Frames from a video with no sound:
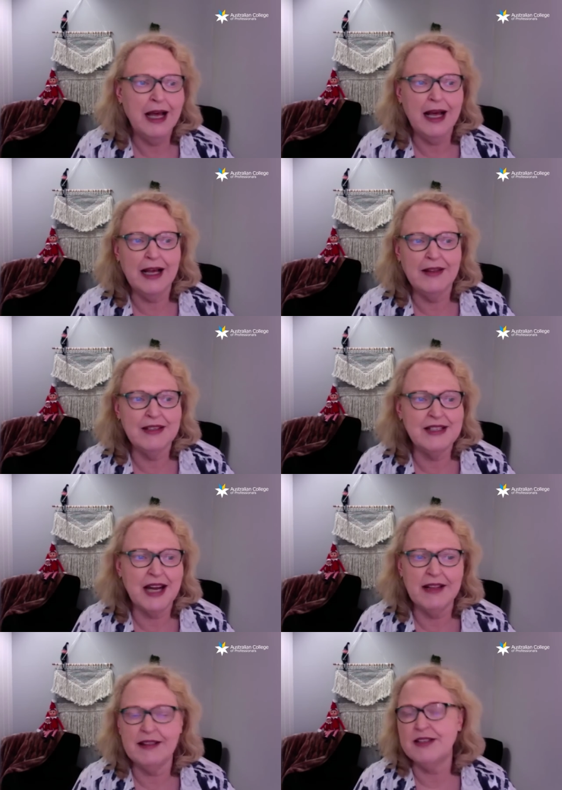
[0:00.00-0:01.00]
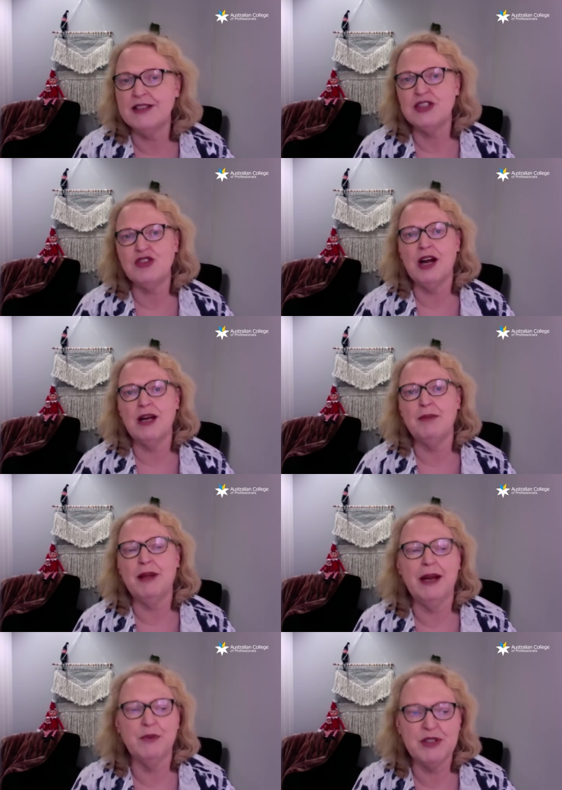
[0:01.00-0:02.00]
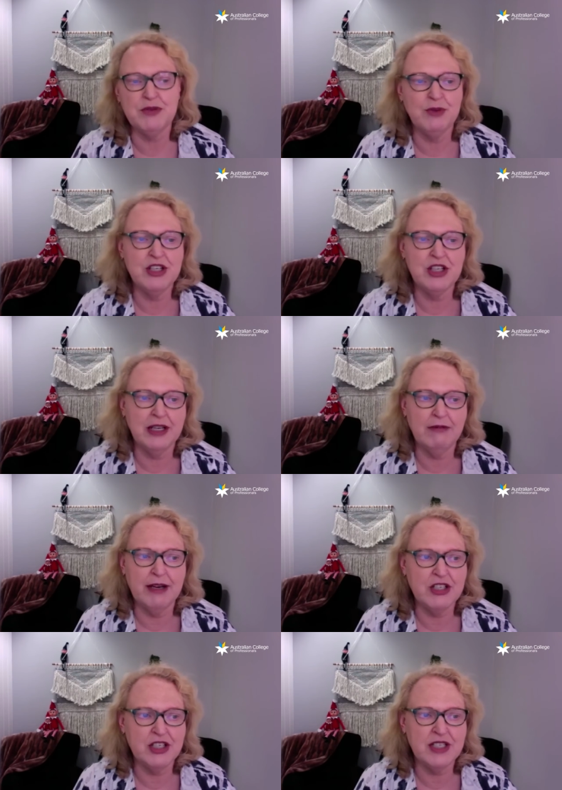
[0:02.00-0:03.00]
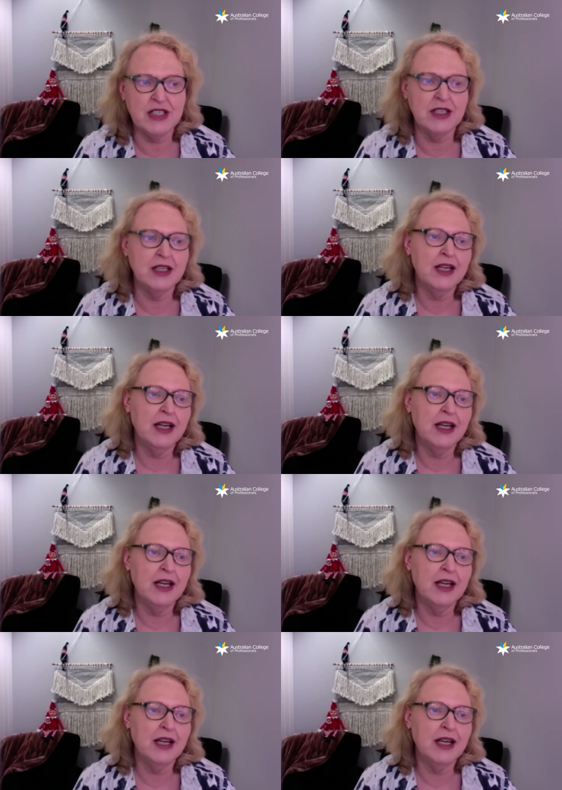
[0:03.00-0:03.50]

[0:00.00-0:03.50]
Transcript: the date the strata plan was originally registered,